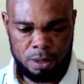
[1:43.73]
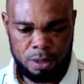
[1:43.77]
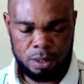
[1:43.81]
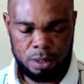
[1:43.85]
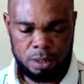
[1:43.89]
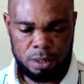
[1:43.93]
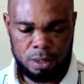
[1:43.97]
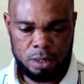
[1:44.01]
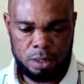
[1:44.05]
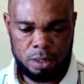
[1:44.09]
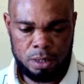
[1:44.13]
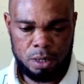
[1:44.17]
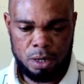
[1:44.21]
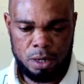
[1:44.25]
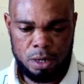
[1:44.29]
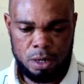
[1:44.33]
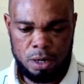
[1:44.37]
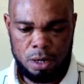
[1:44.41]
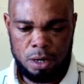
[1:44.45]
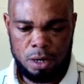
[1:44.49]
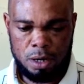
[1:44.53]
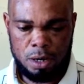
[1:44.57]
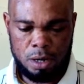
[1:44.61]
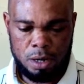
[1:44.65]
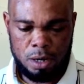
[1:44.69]
Chroma
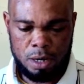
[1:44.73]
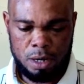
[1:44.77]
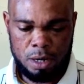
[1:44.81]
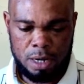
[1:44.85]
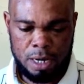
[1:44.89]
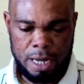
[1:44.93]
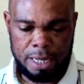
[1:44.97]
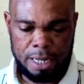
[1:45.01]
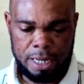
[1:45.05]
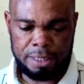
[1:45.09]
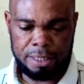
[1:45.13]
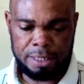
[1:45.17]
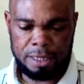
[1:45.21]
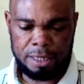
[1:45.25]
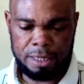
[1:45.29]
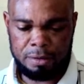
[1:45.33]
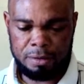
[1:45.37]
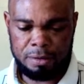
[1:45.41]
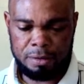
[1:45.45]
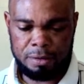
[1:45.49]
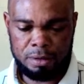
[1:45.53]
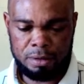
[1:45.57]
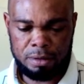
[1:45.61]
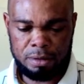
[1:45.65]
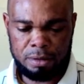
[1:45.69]
key and
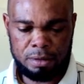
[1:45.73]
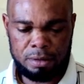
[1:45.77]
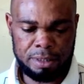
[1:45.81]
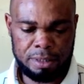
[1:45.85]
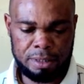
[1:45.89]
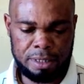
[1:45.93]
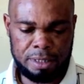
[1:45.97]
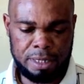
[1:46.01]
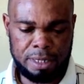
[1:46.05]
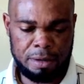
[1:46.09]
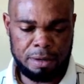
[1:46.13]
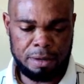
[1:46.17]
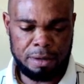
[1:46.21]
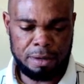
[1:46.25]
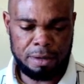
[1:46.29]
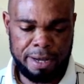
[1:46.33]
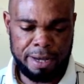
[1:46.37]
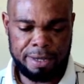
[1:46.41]
the keyframe.